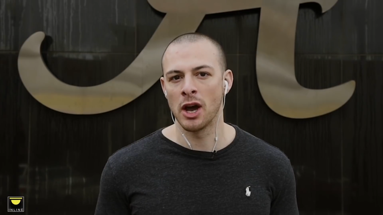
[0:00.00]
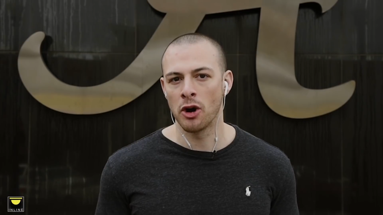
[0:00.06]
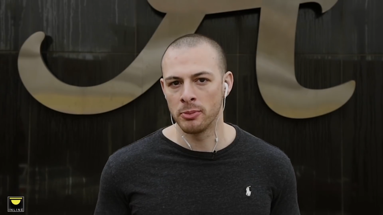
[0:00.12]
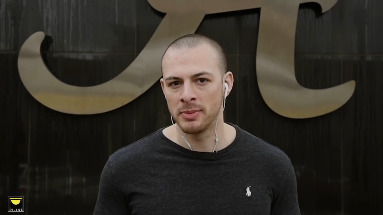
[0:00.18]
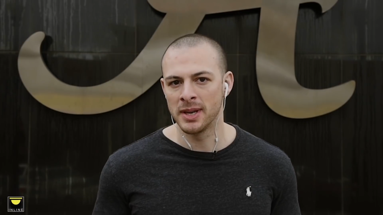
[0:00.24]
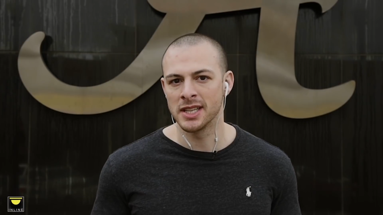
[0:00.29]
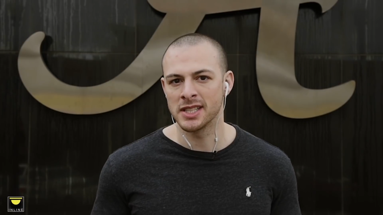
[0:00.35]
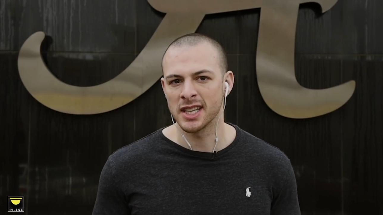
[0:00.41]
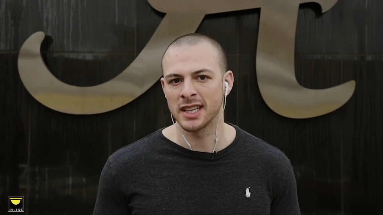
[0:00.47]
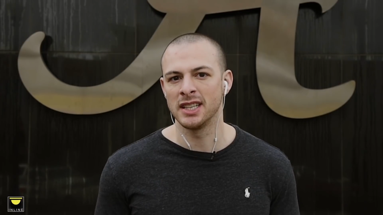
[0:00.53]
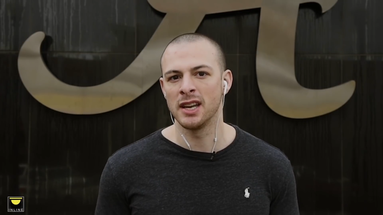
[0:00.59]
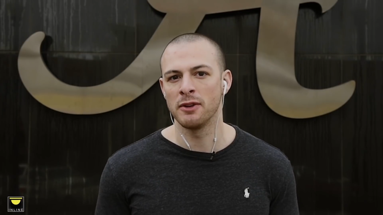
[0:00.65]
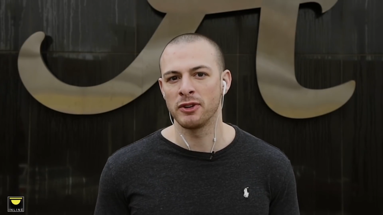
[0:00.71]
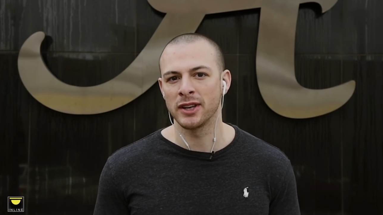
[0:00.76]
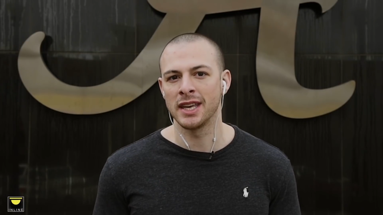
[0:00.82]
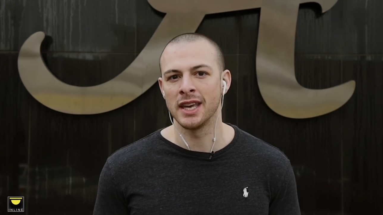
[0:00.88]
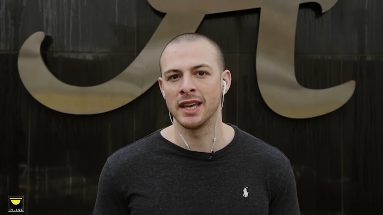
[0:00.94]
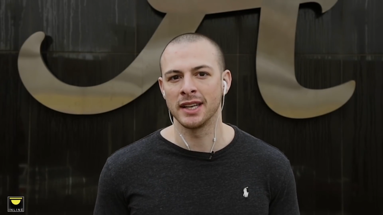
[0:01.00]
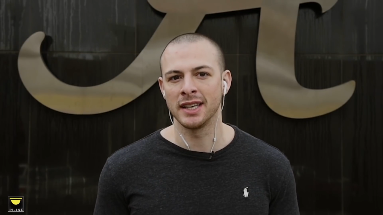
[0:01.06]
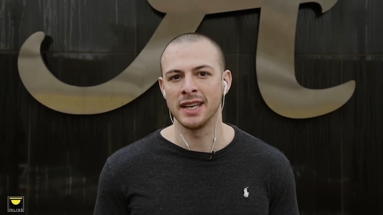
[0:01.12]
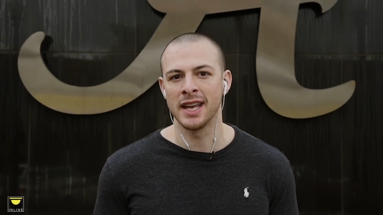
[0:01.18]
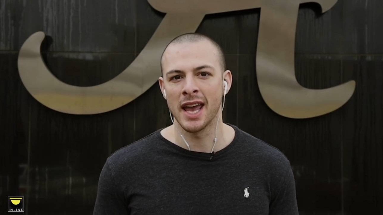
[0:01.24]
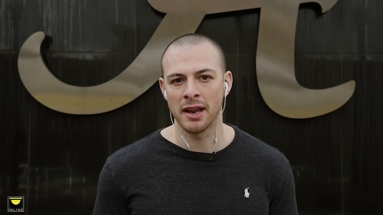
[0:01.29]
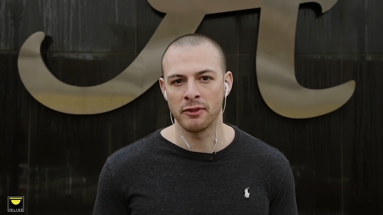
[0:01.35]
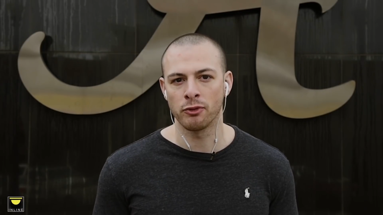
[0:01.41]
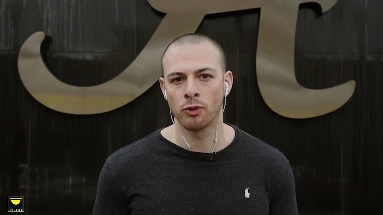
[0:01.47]
That would be a significant
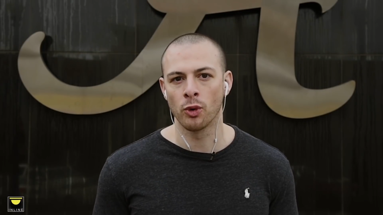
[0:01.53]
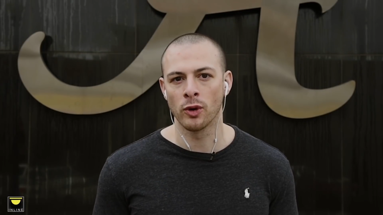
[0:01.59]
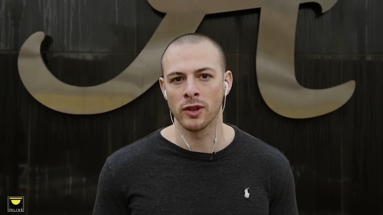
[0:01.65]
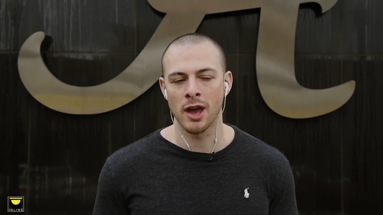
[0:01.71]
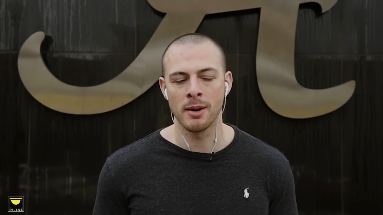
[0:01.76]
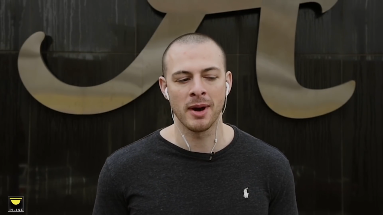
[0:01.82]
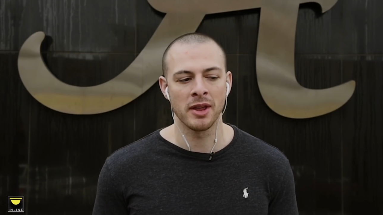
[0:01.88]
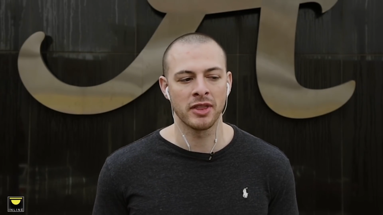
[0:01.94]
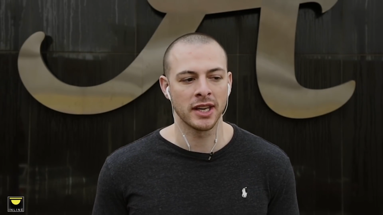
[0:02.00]
get for them.